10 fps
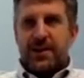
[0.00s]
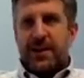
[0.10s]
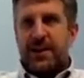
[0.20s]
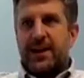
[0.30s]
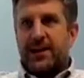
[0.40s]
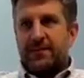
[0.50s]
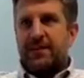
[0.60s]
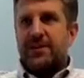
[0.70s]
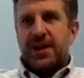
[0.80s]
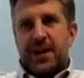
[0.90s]
I have a
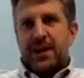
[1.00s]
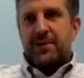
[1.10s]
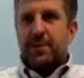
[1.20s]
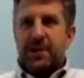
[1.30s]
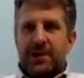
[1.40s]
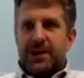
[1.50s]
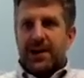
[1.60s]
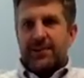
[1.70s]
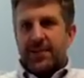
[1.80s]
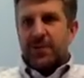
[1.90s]
job, I
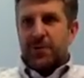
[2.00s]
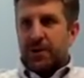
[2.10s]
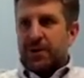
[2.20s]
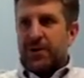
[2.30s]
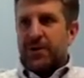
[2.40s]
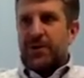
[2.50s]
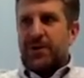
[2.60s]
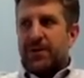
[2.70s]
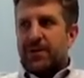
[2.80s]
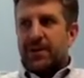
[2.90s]
have a career
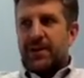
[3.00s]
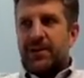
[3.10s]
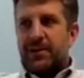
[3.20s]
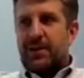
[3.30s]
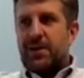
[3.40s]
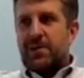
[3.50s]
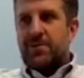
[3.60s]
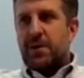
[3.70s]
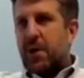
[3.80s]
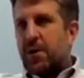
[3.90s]
that
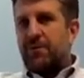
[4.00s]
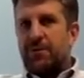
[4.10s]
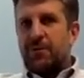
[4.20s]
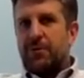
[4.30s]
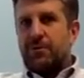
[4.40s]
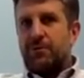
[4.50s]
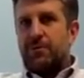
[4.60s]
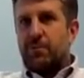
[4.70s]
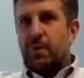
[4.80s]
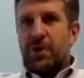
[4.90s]

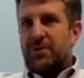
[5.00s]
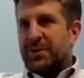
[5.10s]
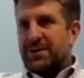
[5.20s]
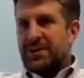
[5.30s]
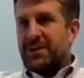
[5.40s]
overwhelmingly